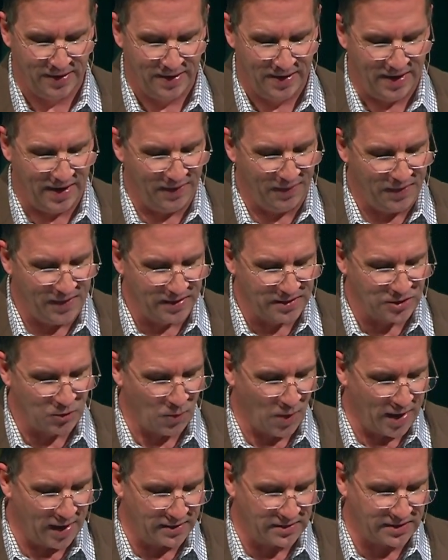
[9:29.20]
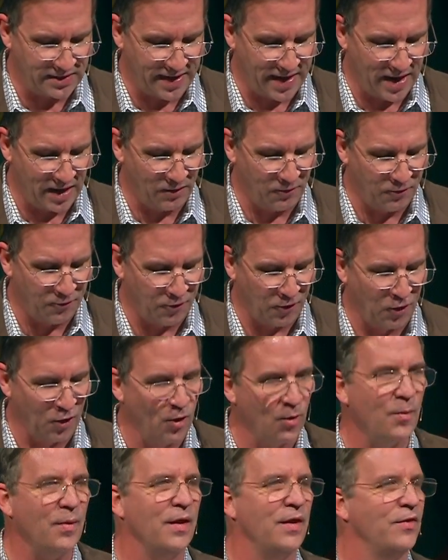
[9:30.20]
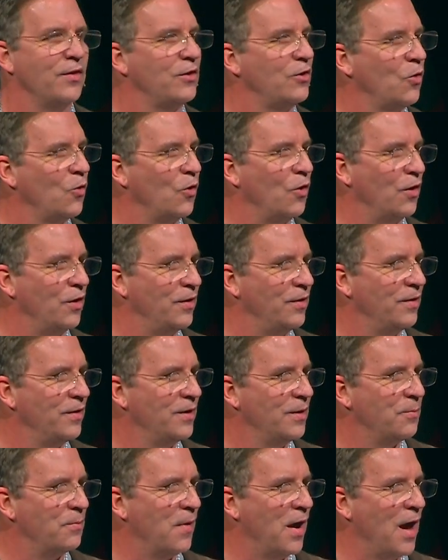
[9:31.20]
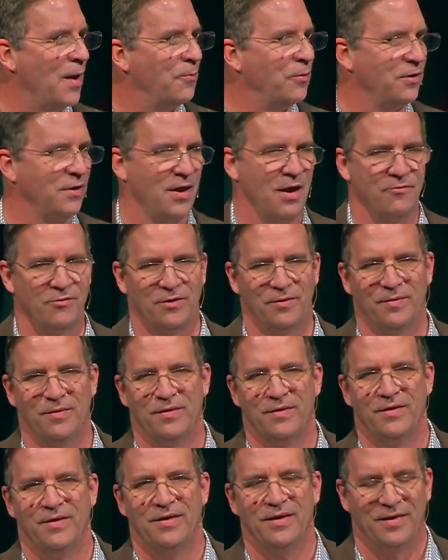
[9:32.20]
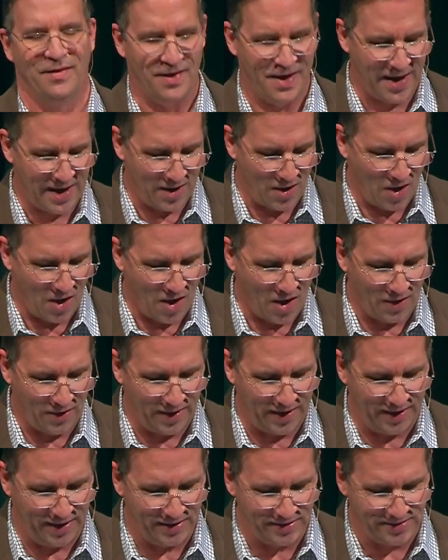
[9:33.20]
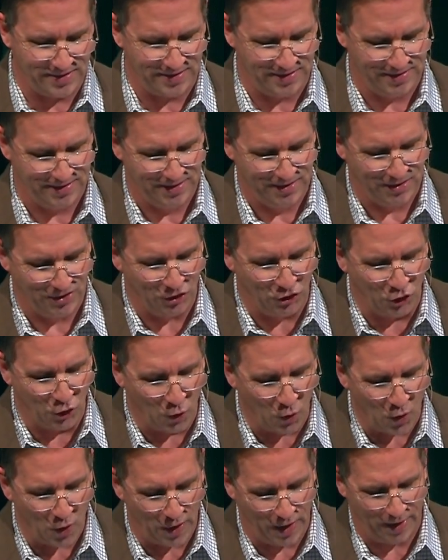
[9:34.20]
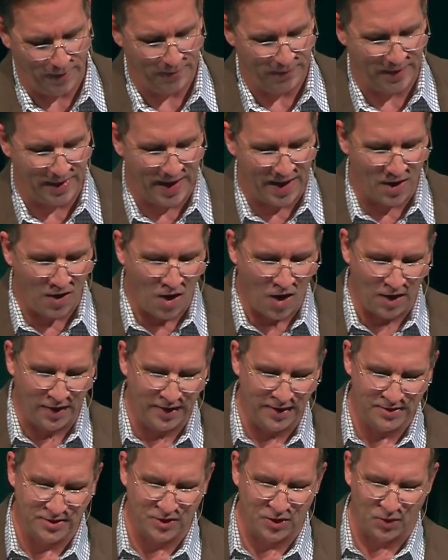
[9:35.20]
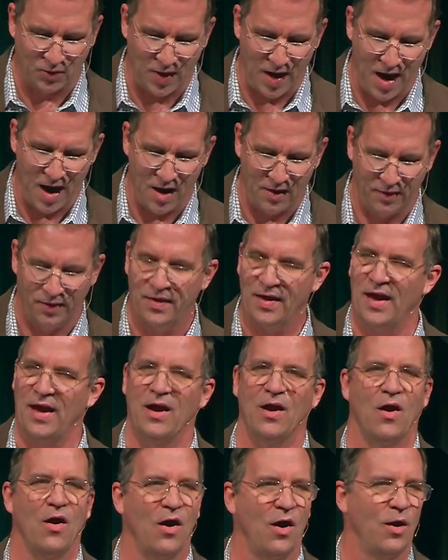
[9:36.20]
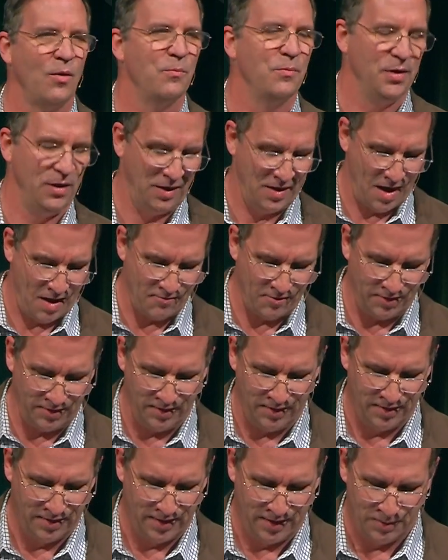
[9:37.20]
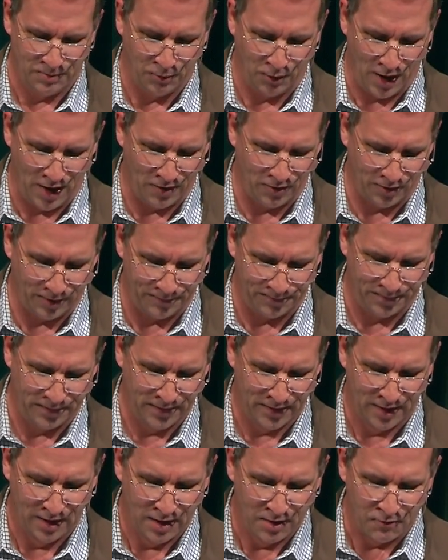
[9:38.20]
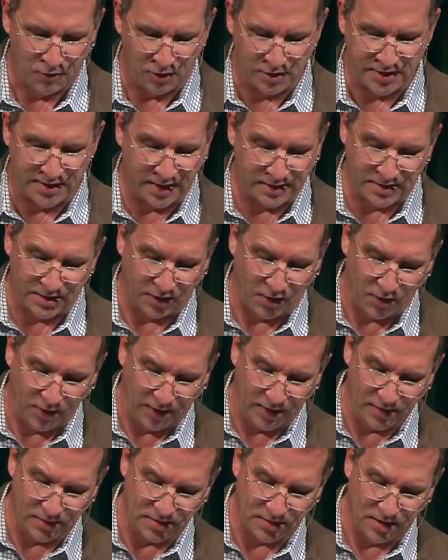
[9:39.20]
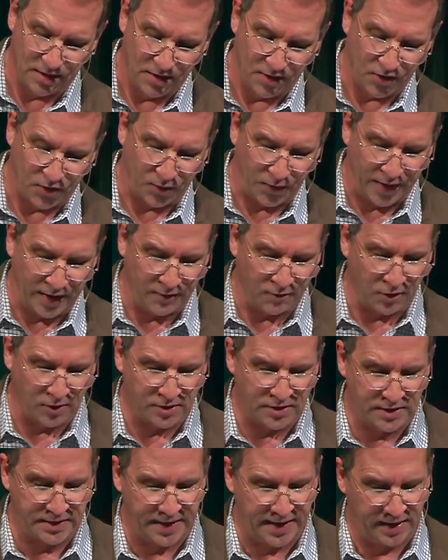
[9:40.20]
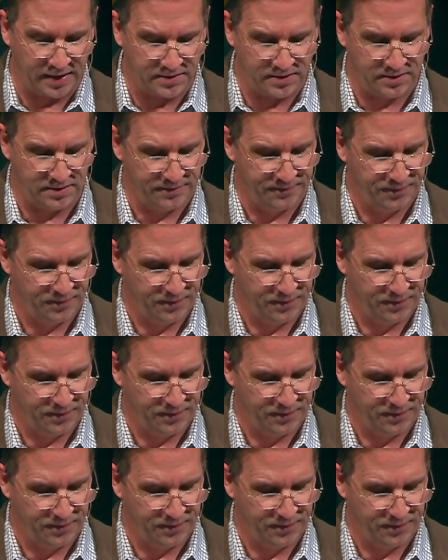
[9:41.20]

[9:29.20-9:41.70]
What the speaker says: in this way stand firm in the Lord, my beloved. They are his joy. They are his crown. They are beloved brethren. 1 Thessalonians 3, verse 6,